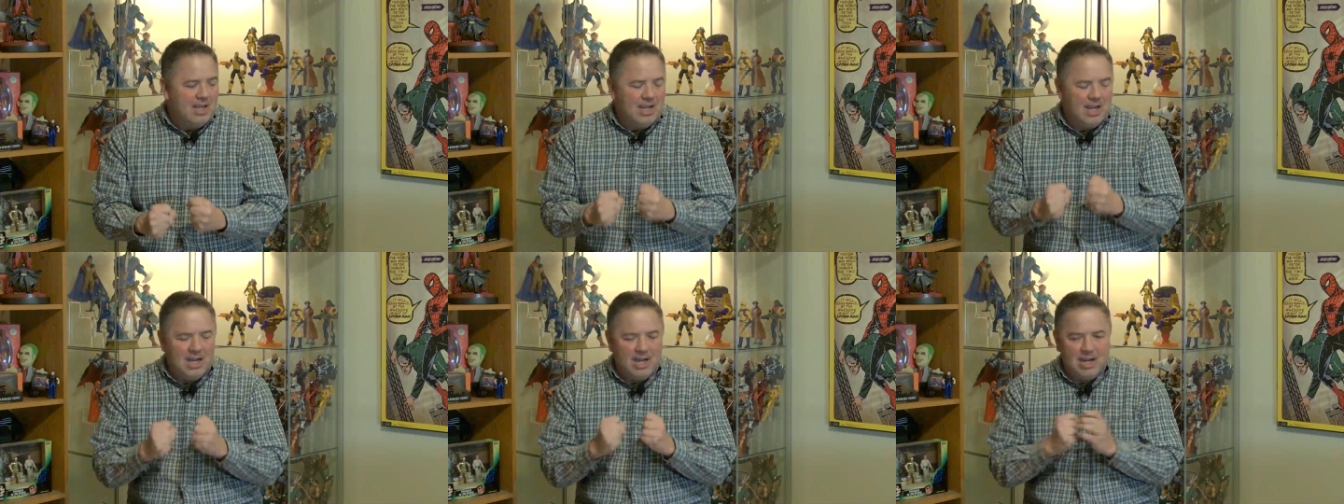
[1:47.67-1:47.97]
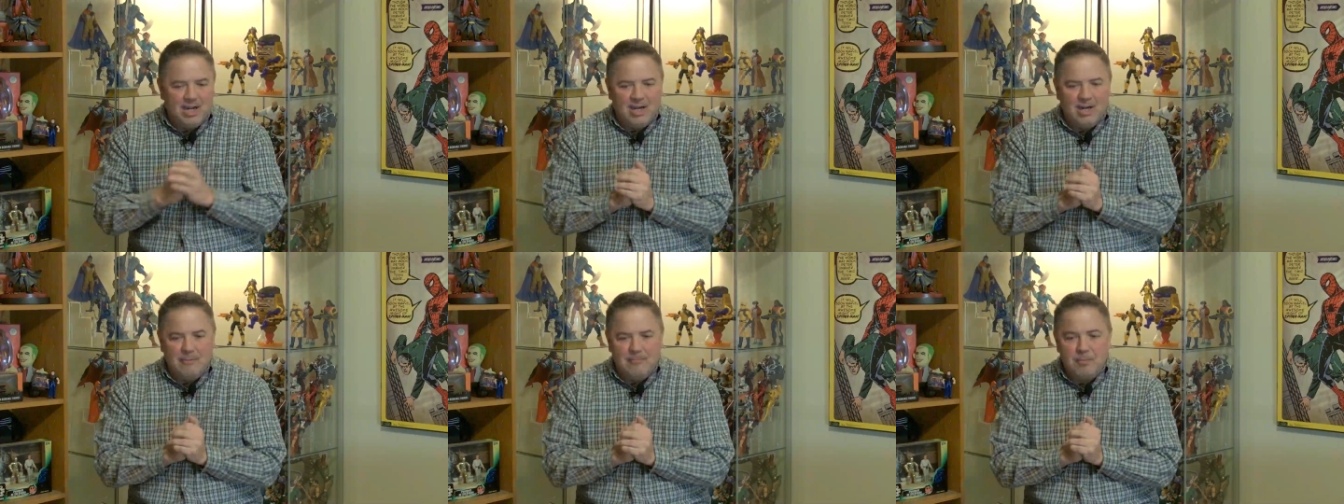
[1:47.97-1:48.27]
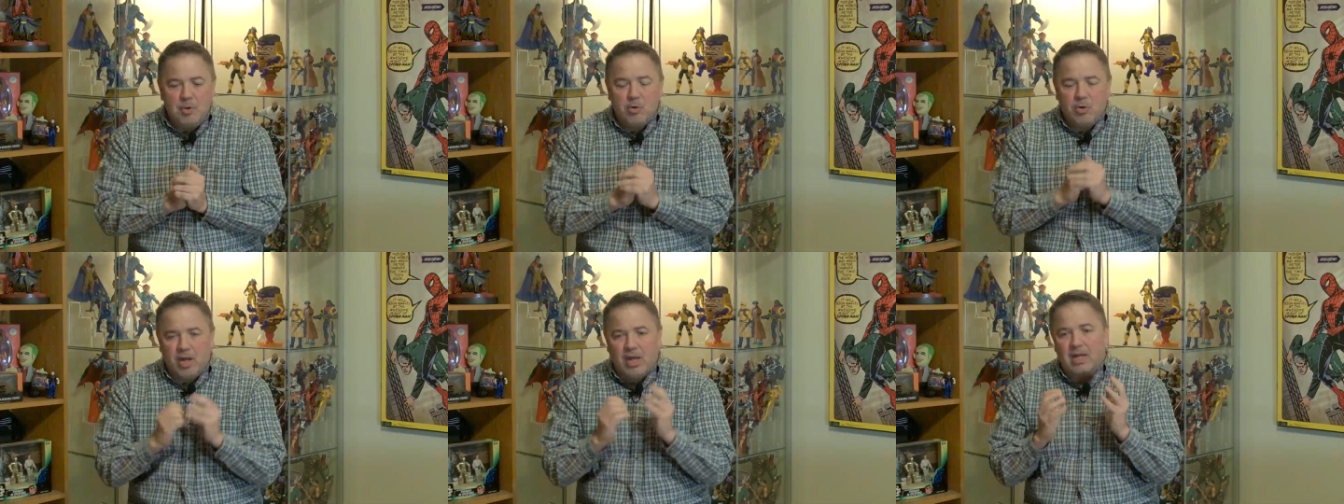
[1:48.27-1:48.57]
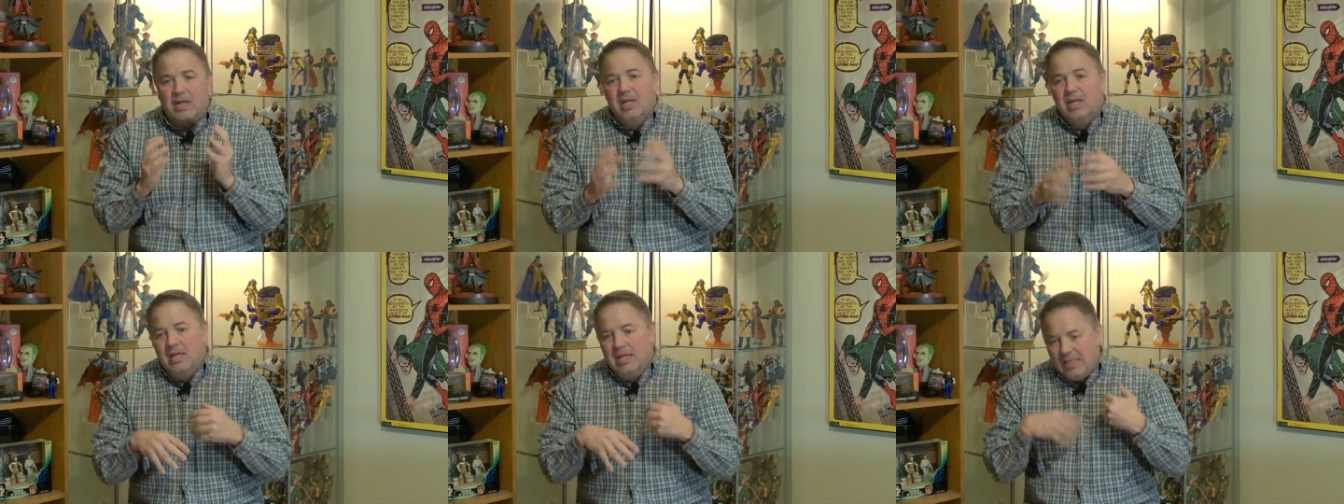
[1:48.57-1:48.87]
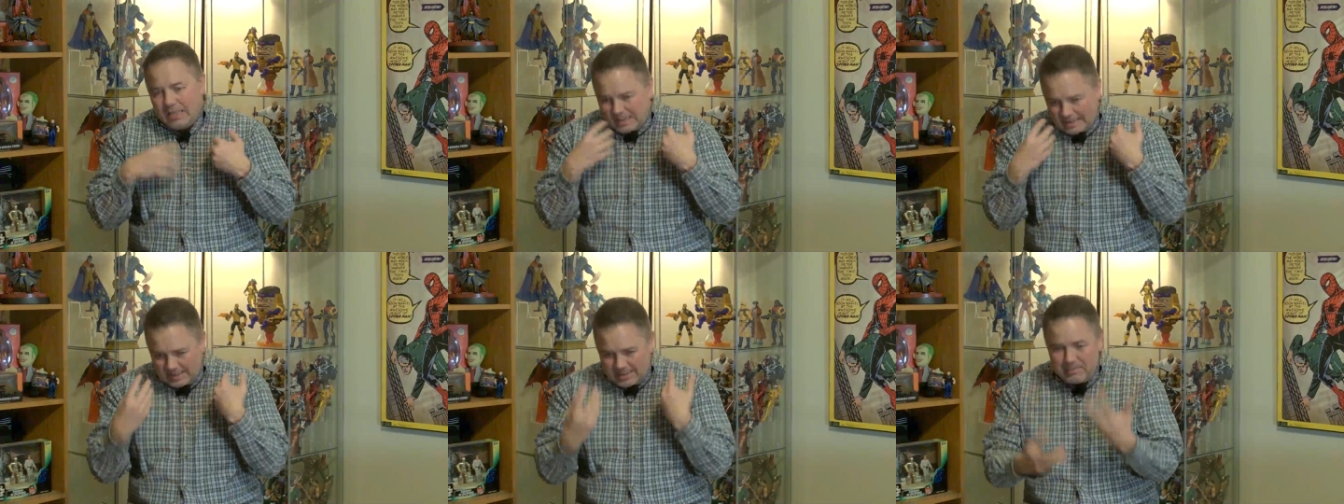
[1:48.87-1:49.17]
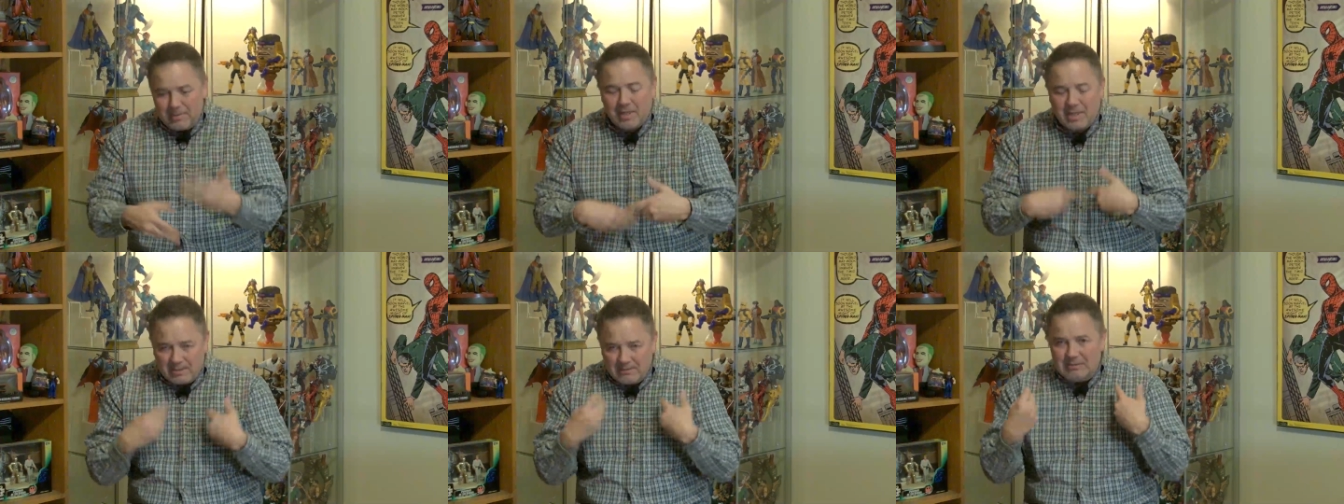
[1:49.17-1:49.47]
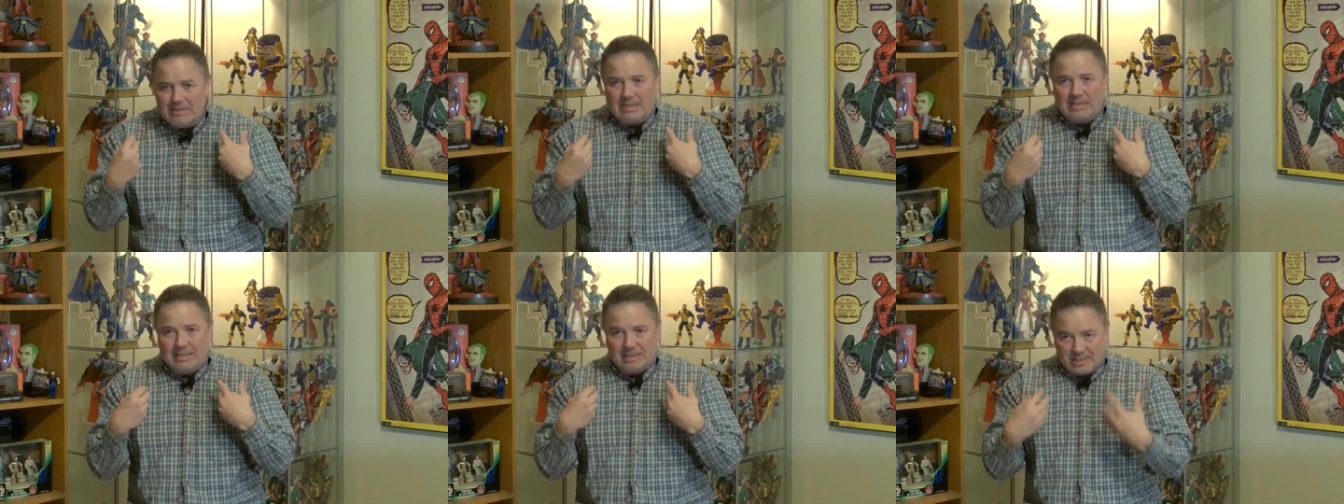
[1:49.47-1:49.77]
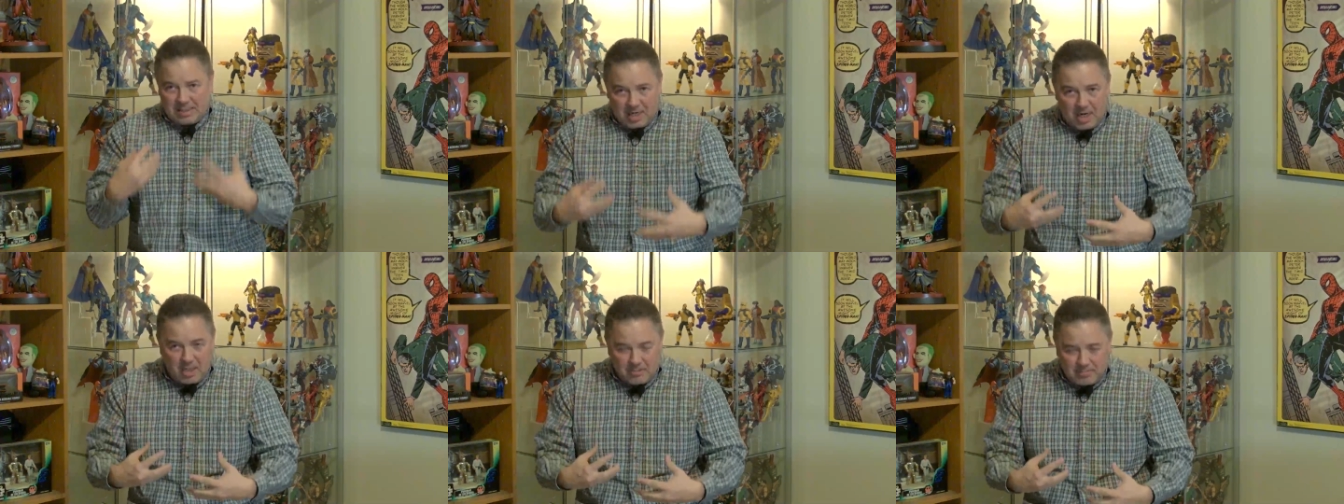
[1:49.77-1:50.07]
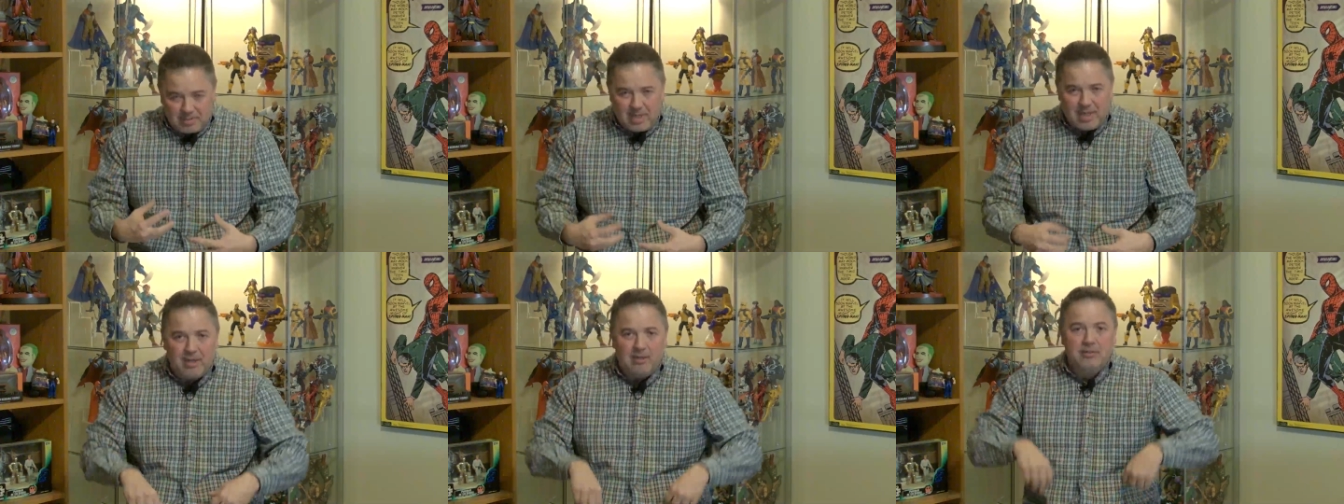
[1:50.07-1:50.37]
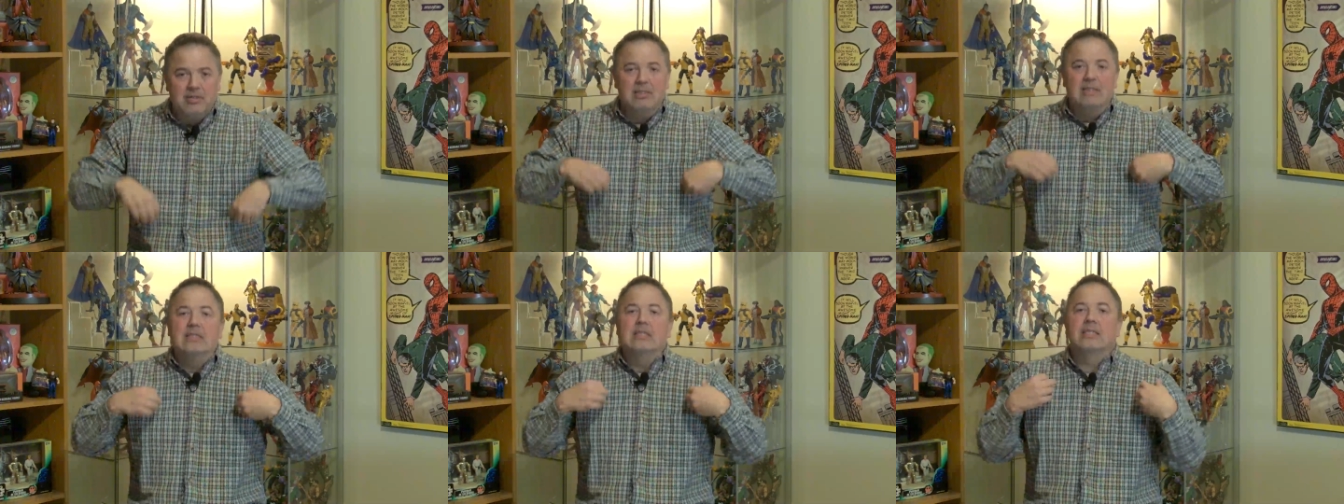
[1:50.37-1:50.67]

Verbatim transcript: Uh, okay, let me calm down,